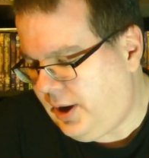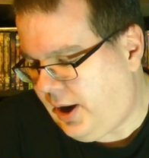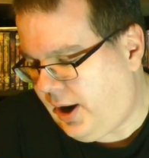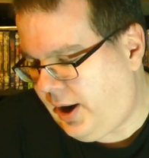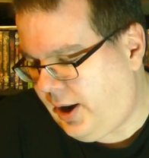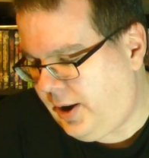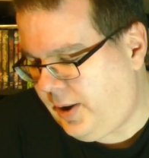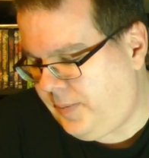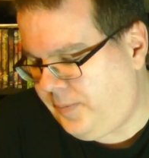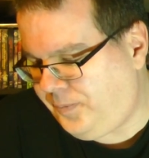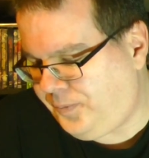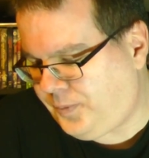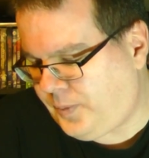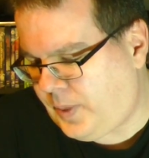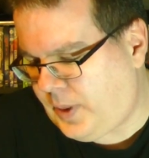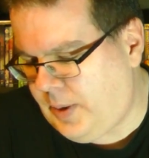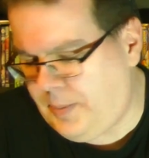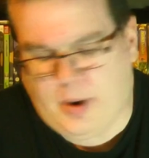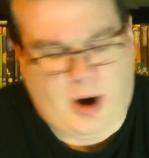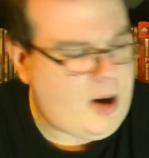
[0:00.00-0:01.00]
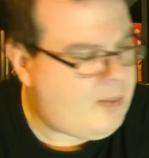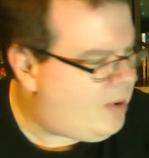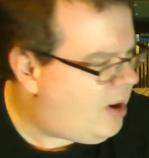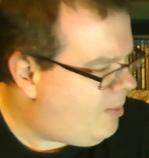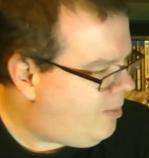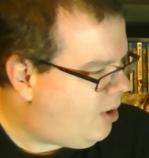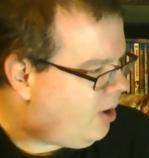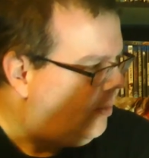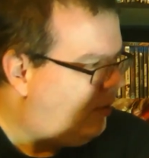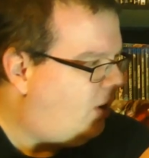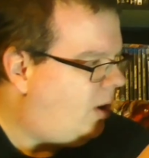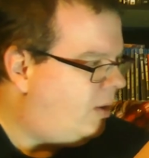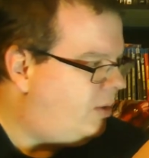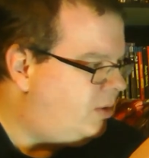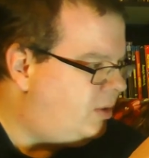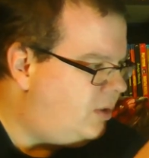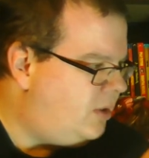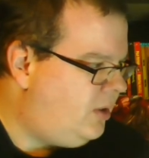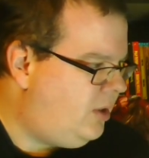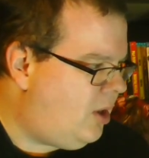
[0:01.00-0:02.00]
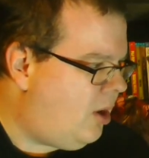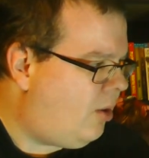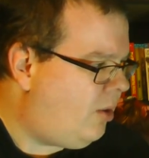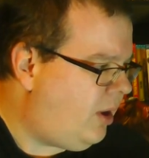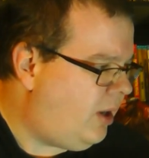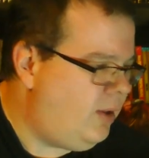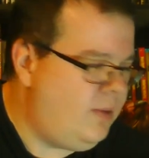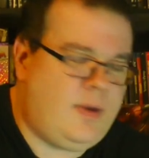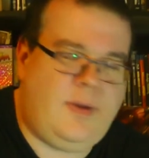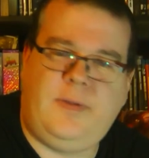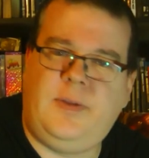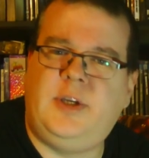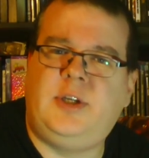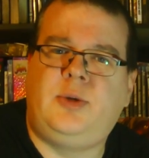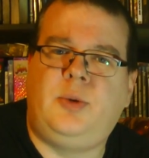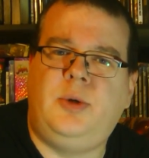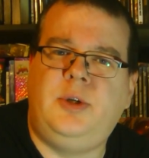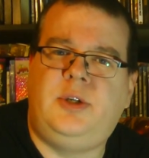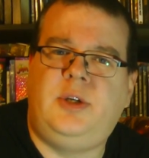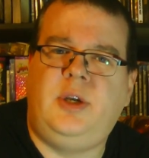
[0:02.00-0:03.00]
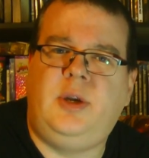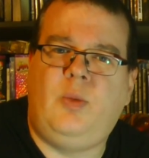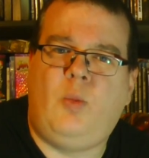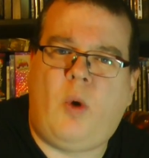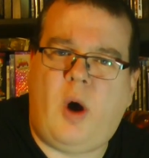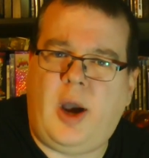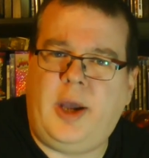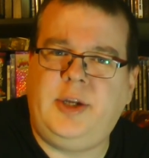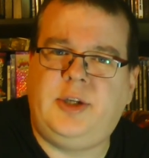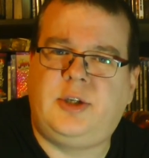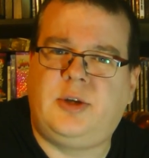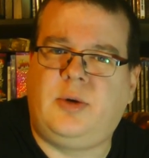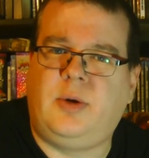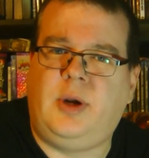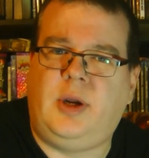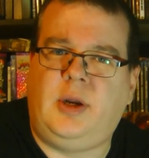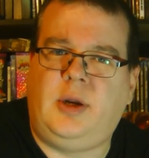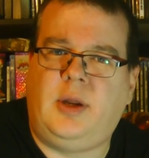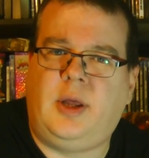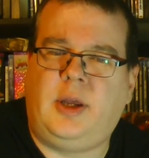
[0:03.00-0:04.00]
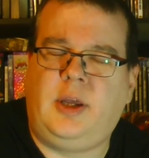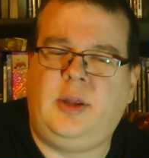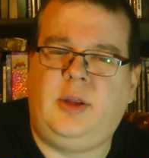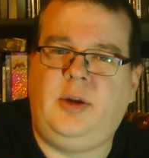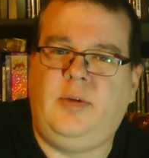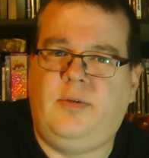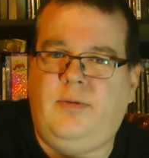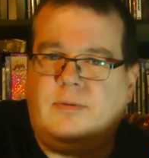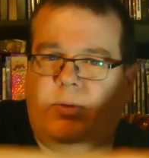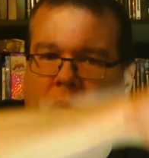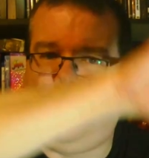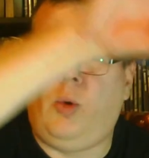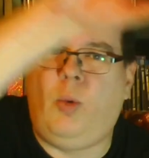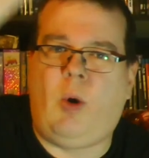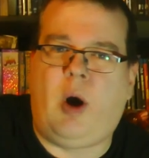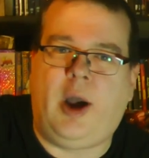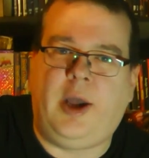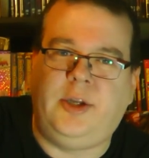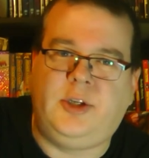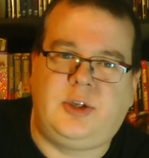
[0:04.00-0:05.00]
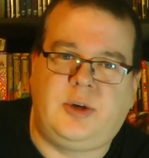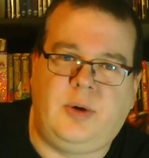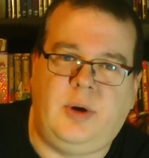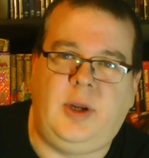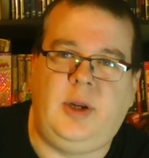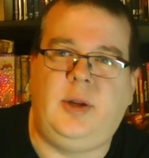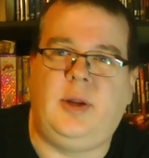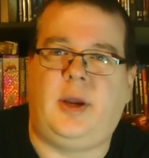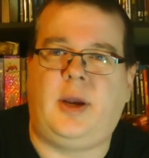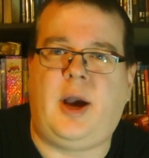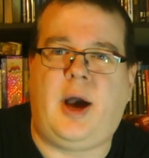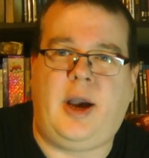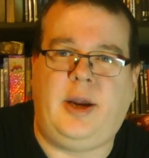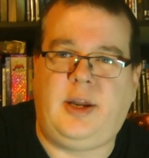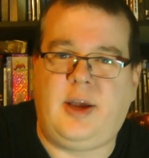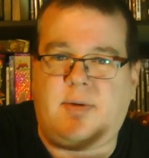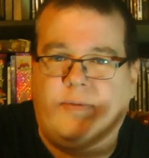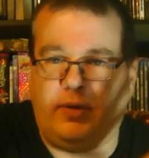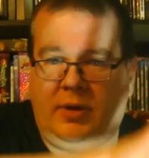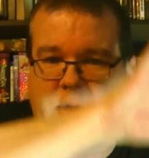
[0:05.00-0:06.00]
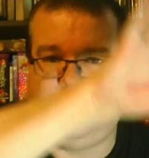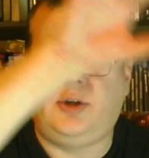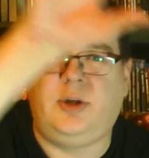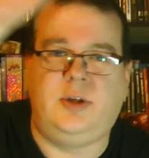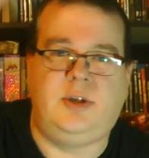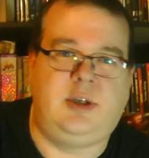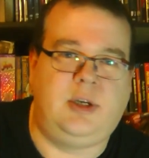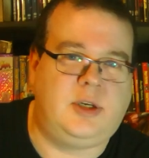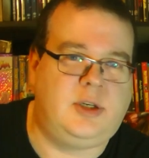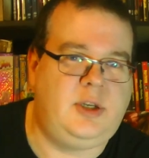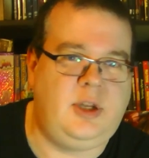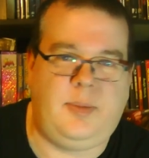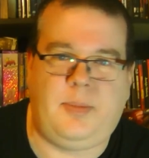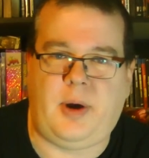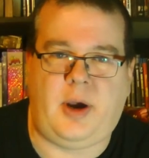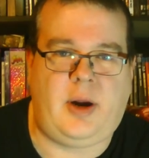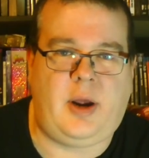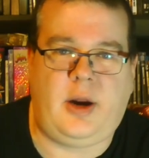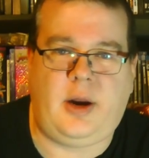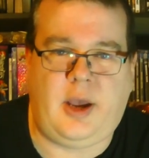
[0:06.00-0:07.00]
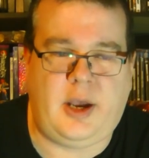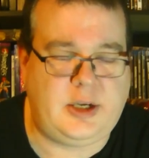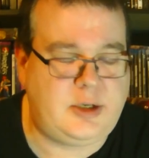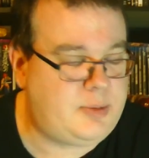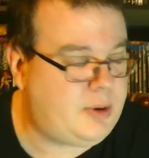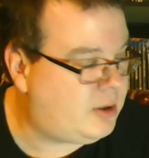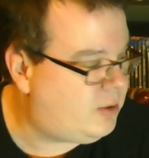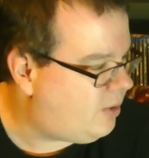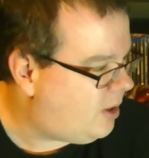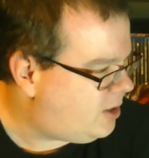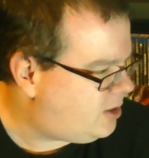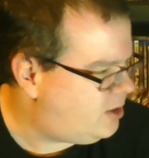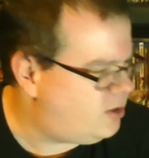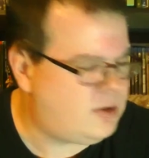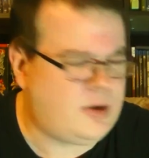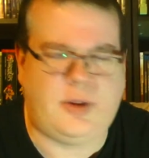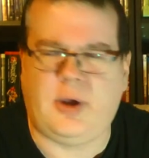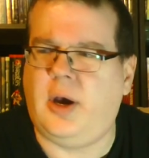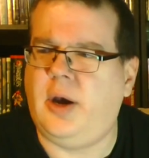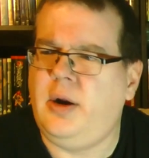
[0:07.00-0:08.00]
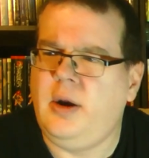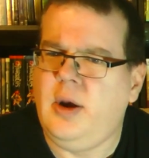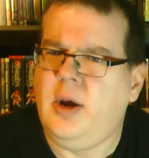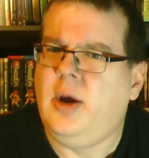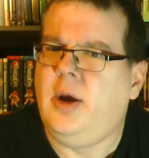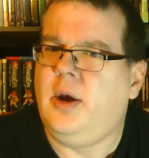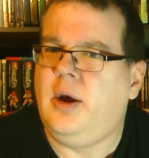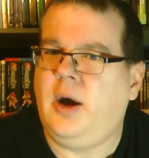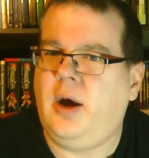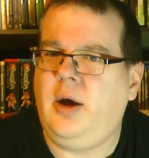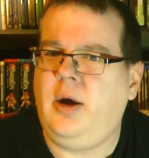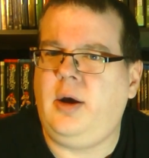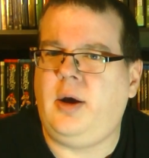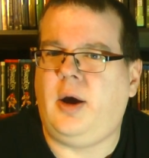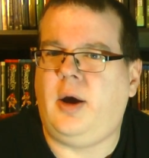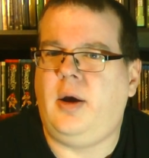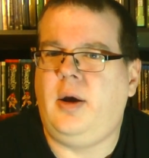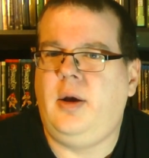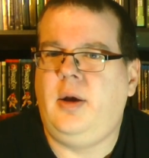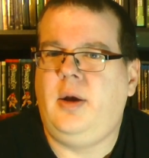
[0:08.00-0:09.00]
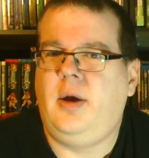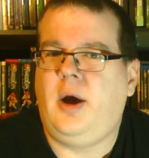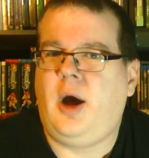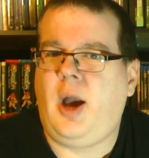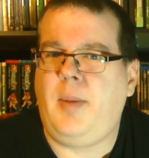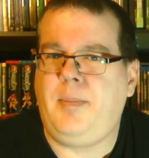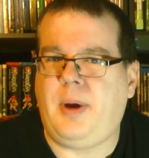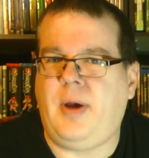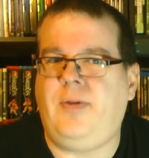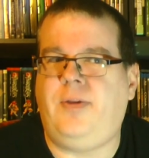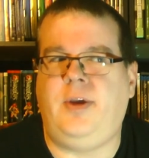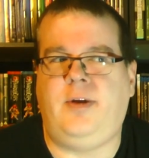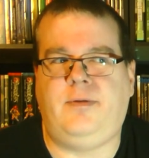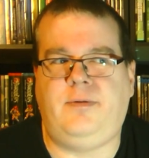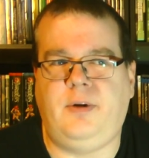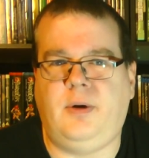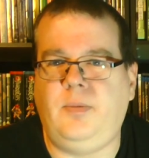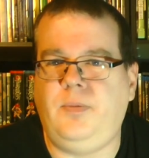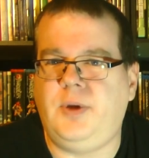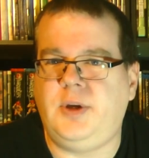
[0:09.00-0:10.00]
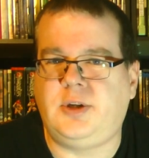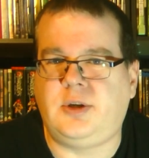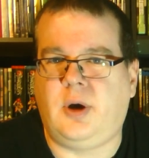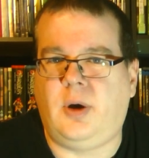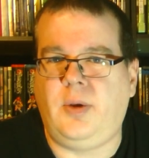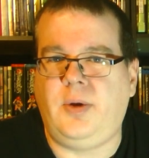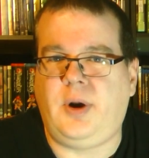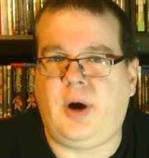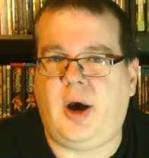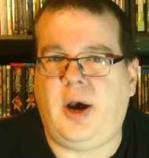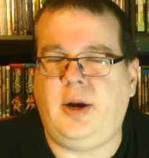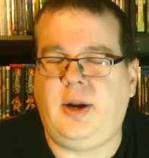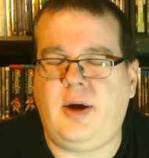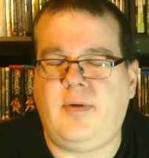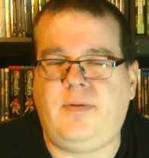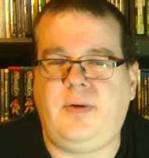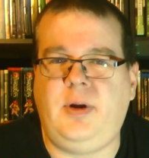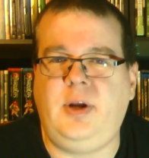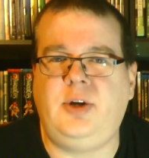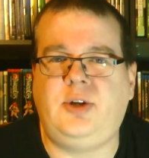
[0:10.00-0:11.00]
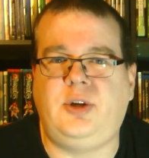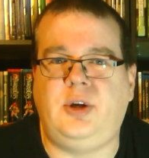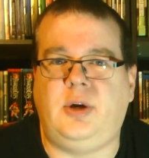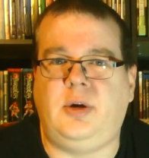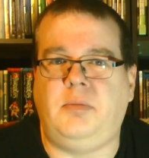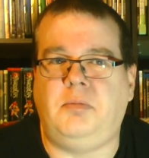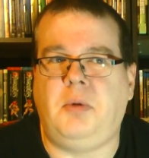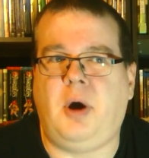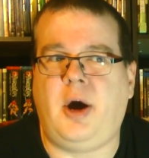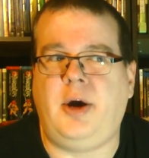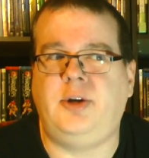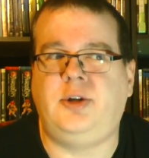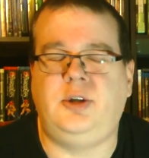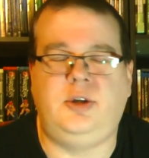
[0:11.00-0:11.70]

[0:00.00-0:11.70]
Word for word: Um, but I remember noting that this was in widescreen, like in full widescreen, like high definition 16 by 9 aspect ratio. So I thought, huh I bet they filmed this all in high definition. I